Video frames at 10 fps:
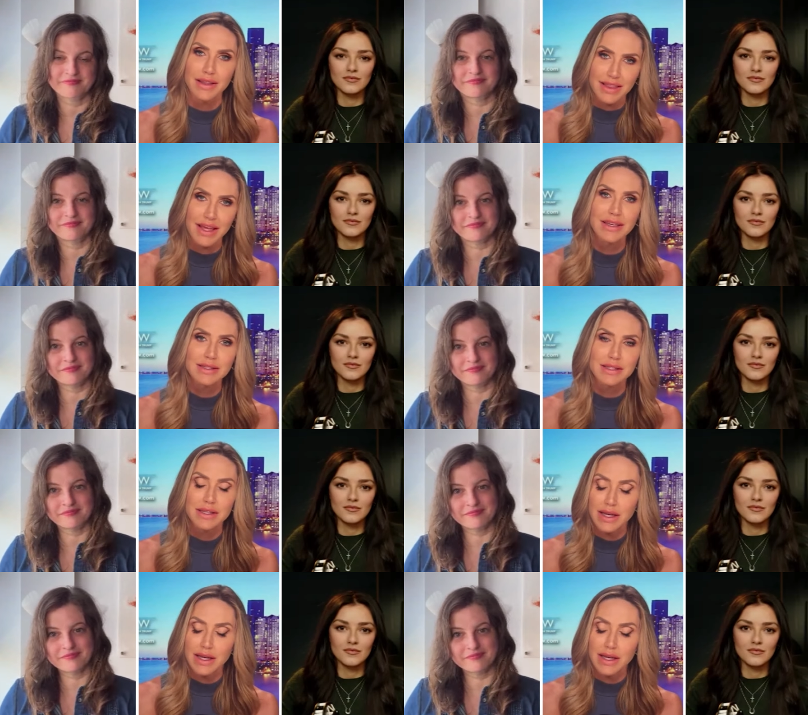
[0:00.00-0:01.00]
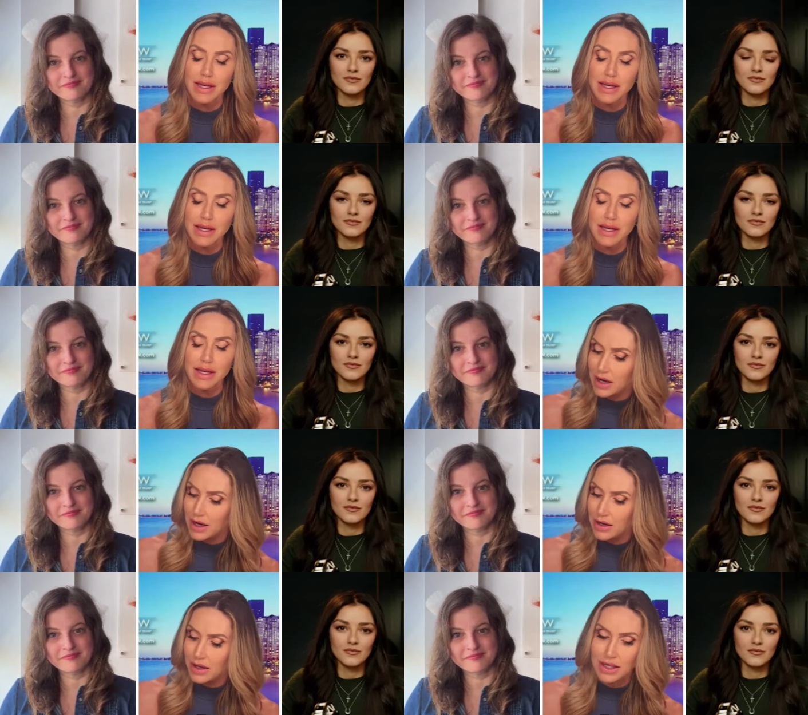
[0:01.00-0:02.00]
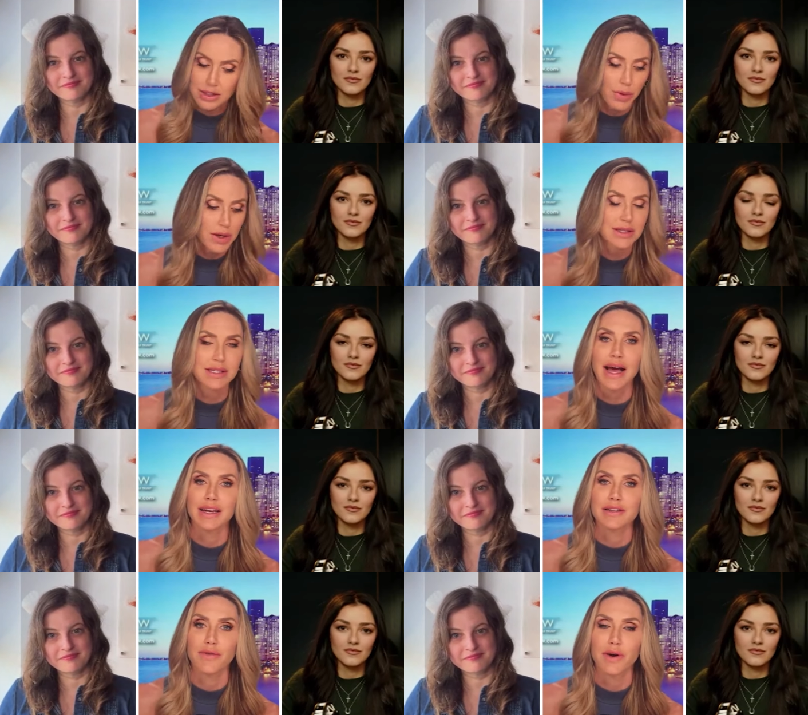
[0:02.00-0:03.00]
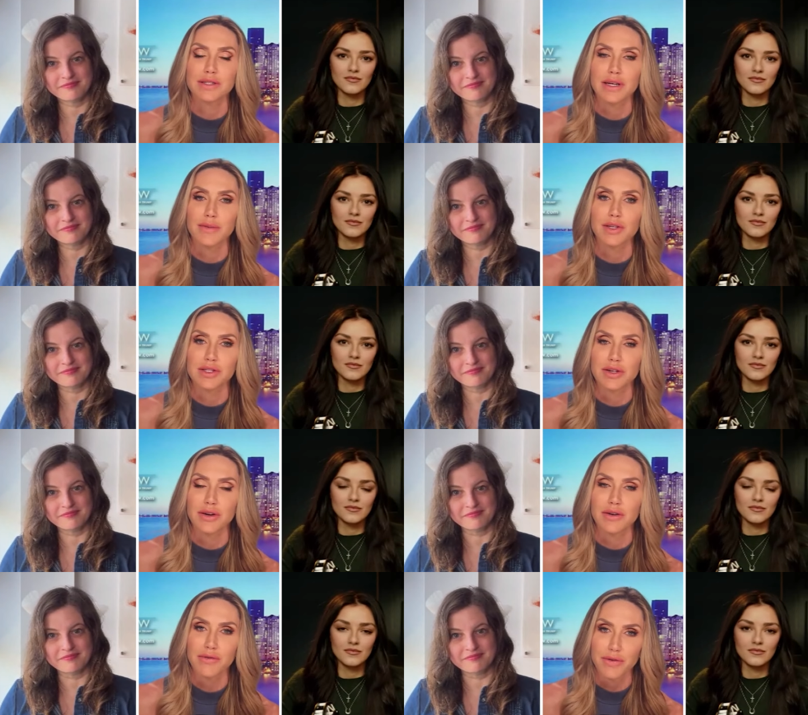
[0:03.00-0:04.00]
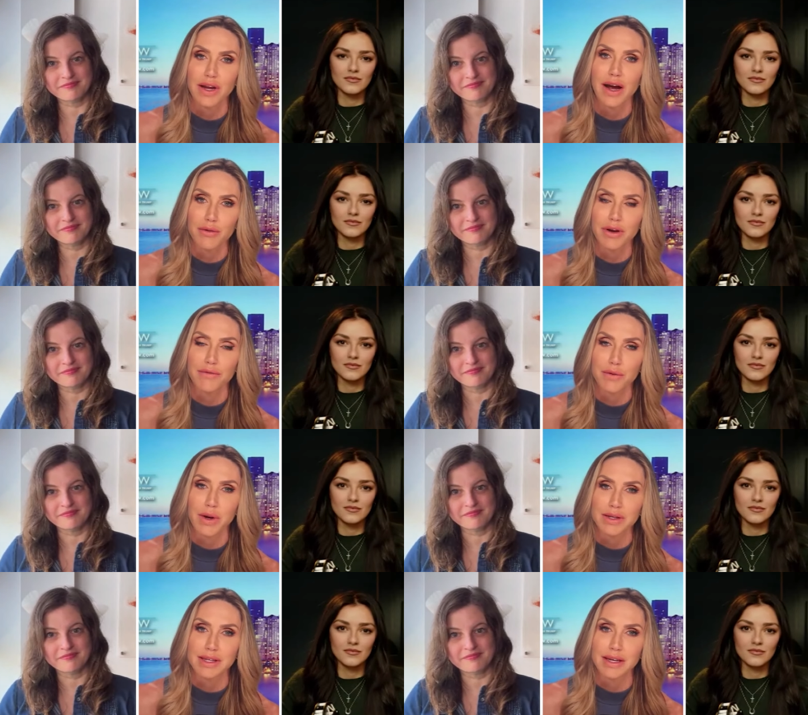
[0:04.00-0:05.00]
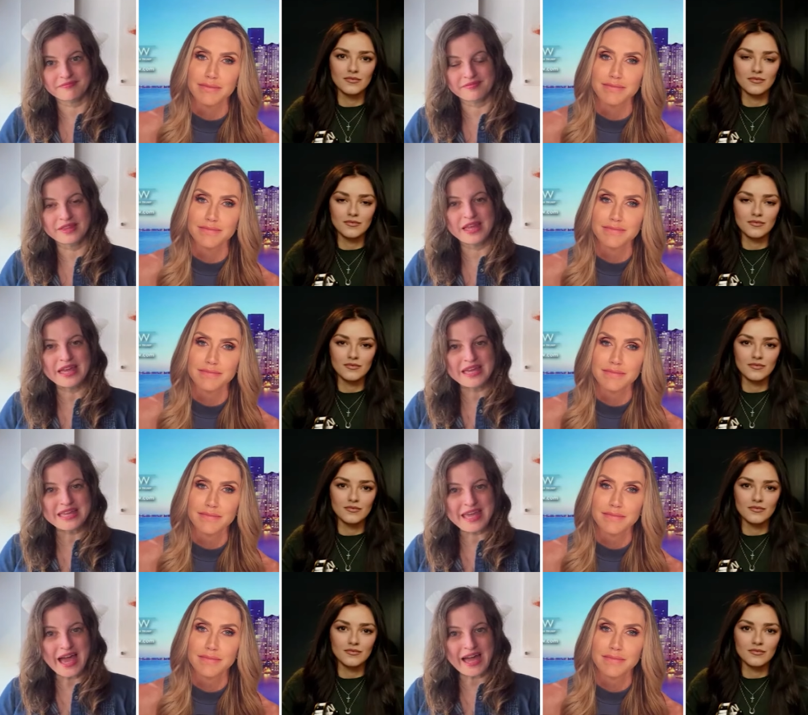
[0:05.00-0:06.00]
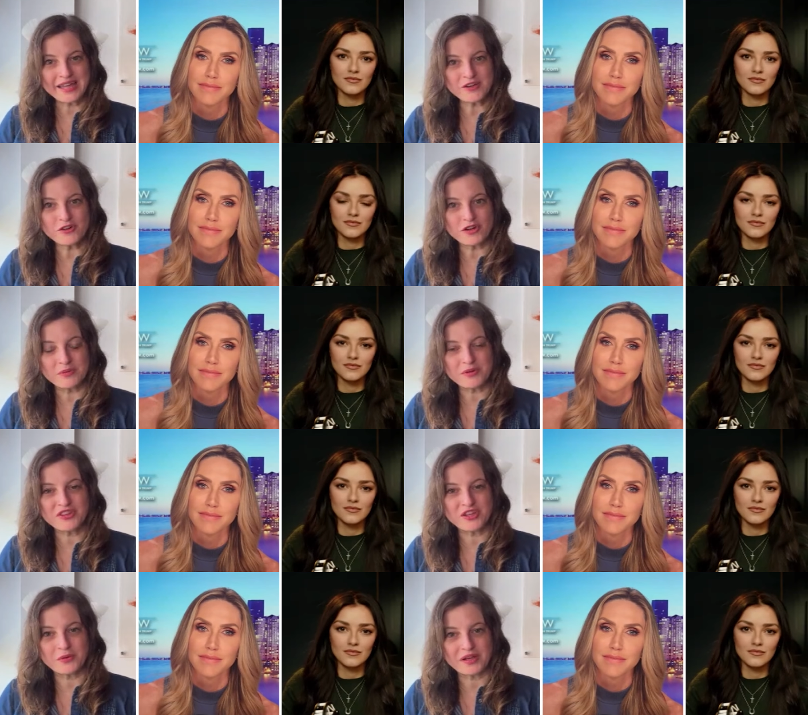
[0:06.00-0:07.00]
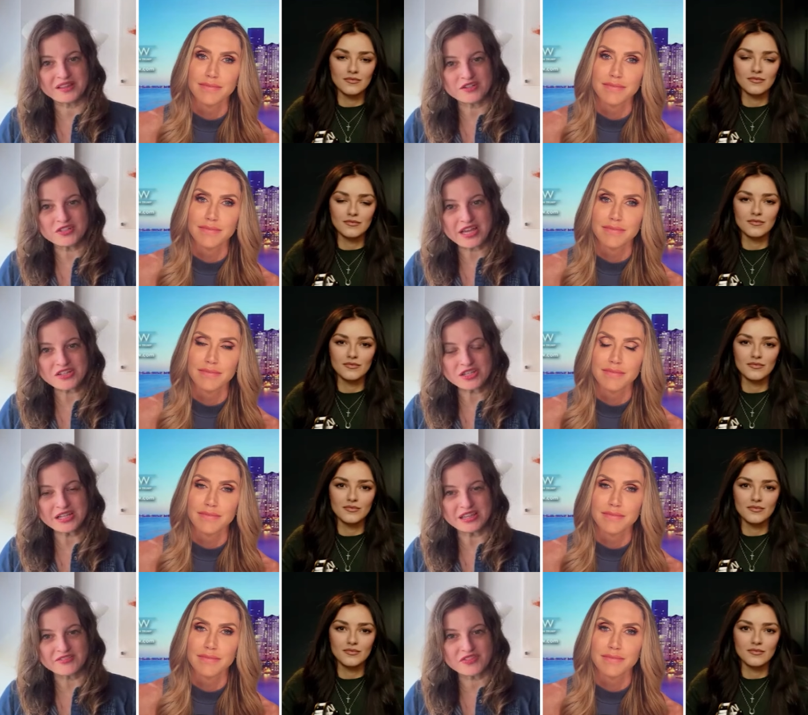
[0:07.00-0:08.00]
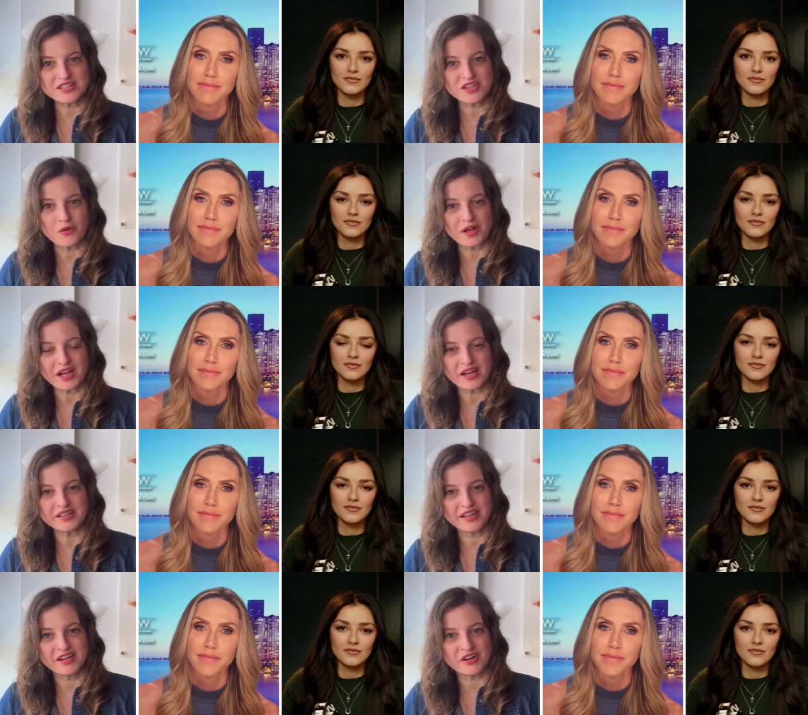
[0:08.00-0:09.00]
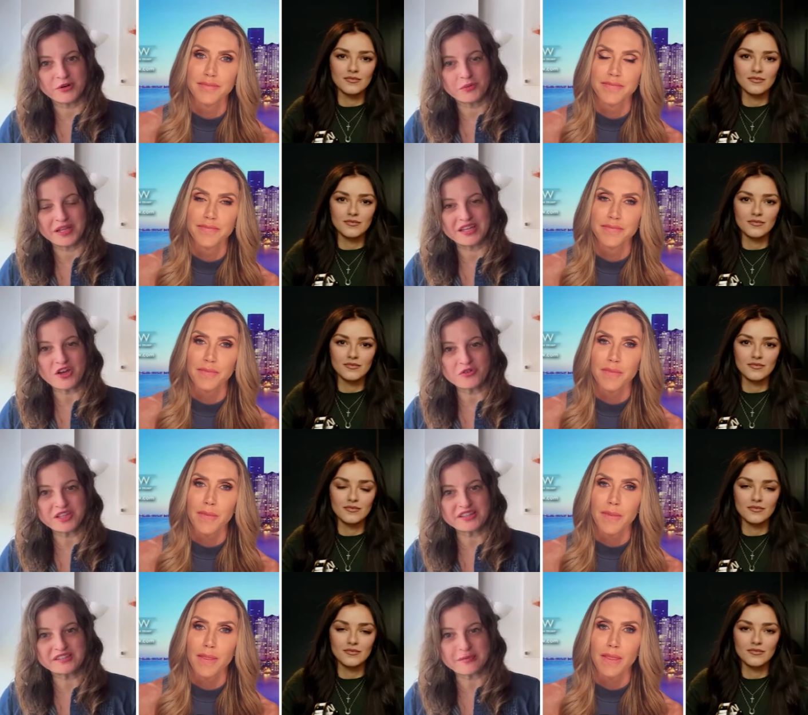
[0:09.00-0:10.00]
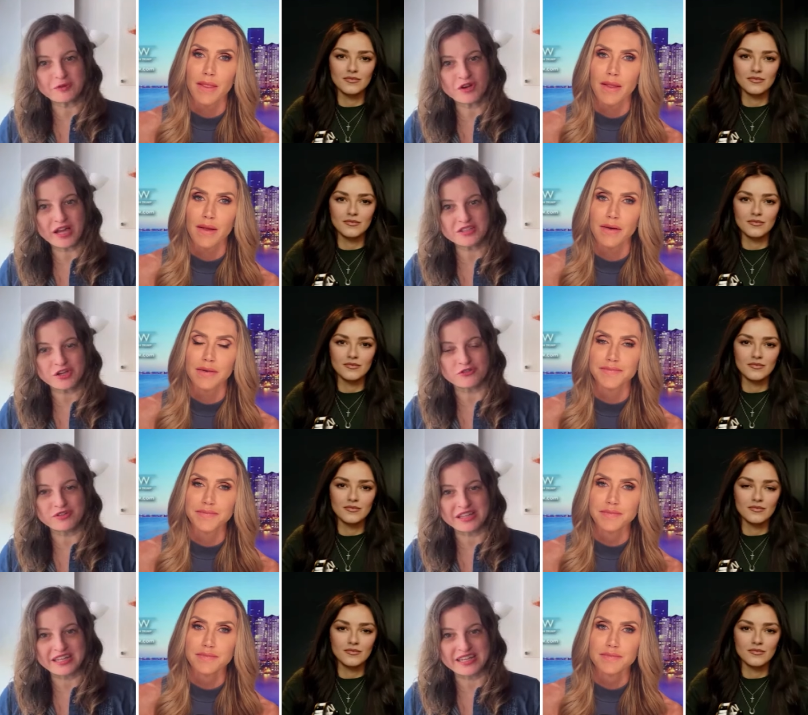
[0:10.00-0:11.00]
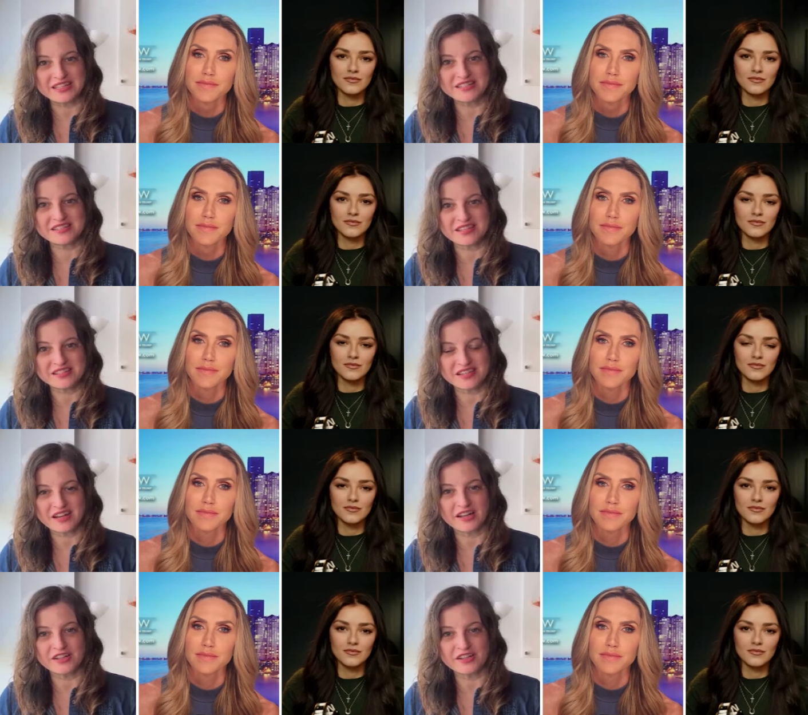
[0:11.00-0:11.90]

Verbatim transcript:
Speaker 1: this is uh, is pretty sad as far as I'm concerned for the guy running for president.
Speaker 2: Yeah, I agree with you. And there's actually a lot of things going on here. We know that the Democrats are really insistent